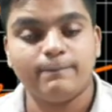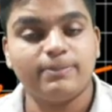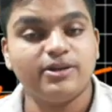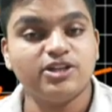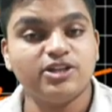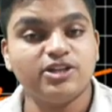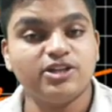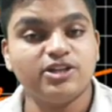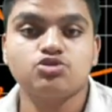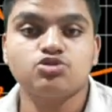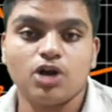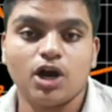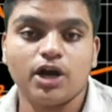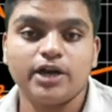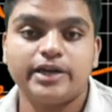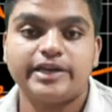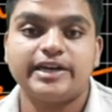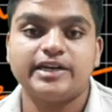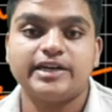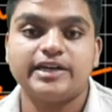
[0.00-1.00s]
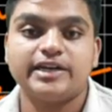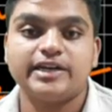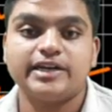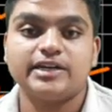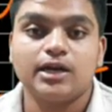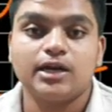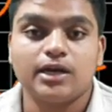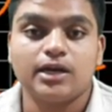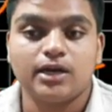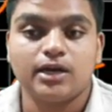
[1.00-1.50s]
Please do not get
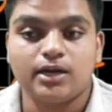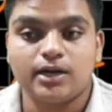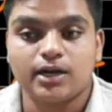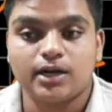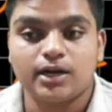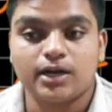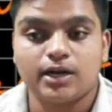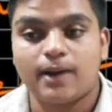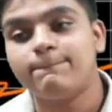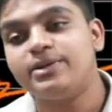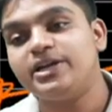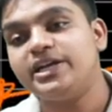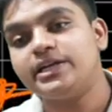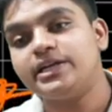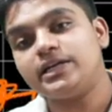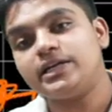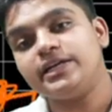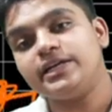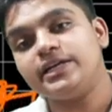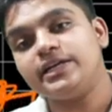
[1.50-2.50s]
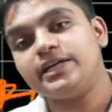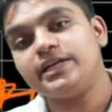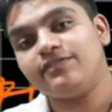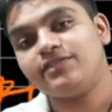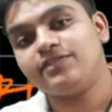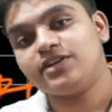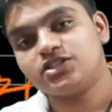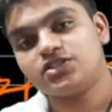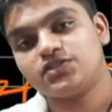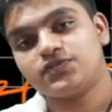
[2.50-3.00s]
completely
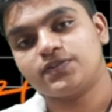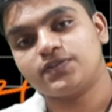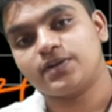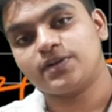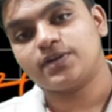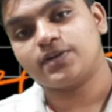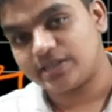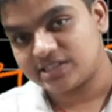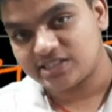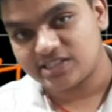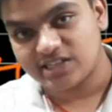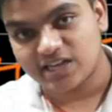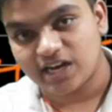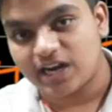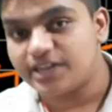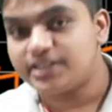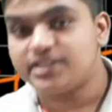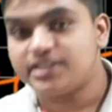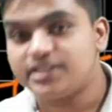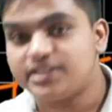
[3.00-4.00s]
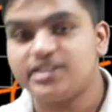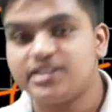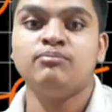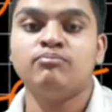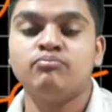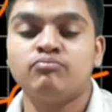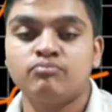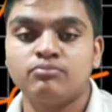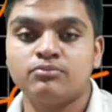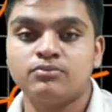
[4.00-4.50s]
diverged from
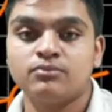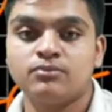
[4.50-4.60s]
ncrt.